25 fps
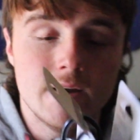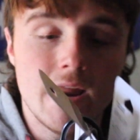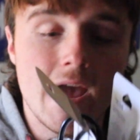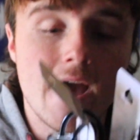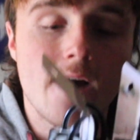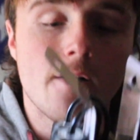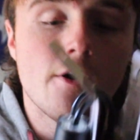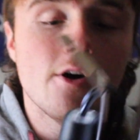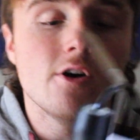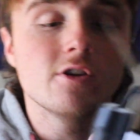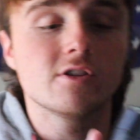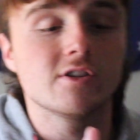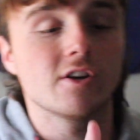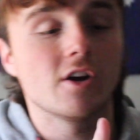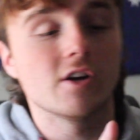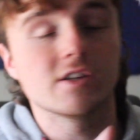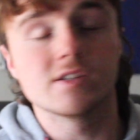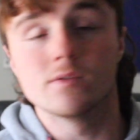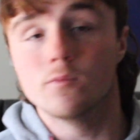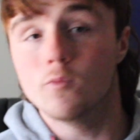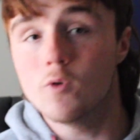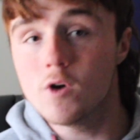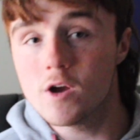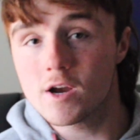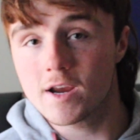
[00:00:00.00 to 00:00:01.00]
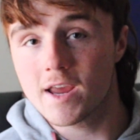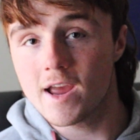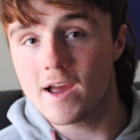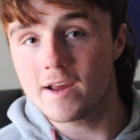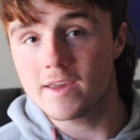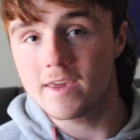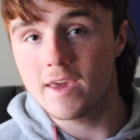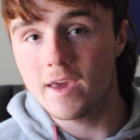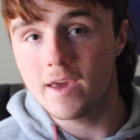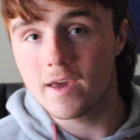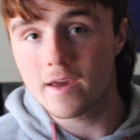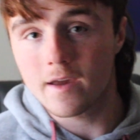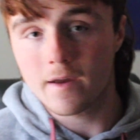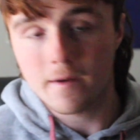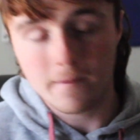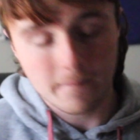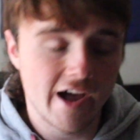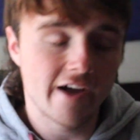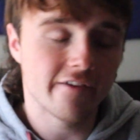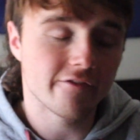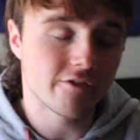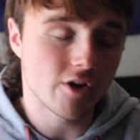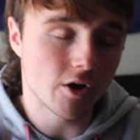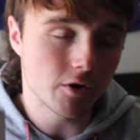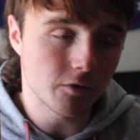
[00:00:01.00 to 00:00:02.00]
Now, I also got some workout gear.
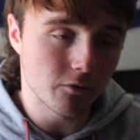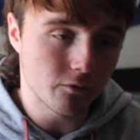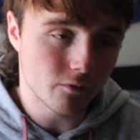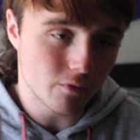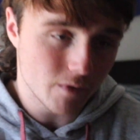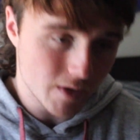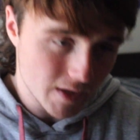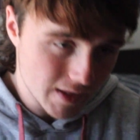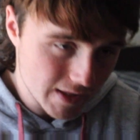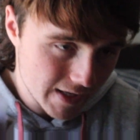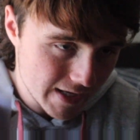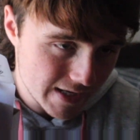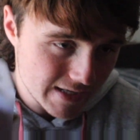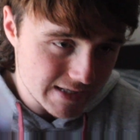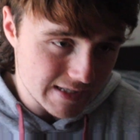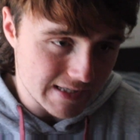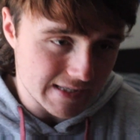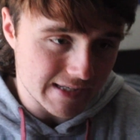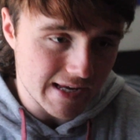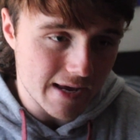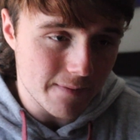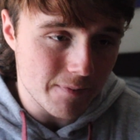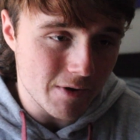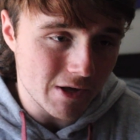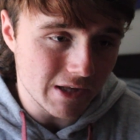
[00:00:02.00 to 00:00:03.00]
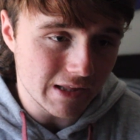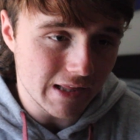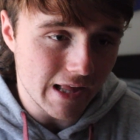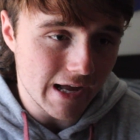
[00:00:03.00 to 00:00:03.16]
I've gotten really into skipping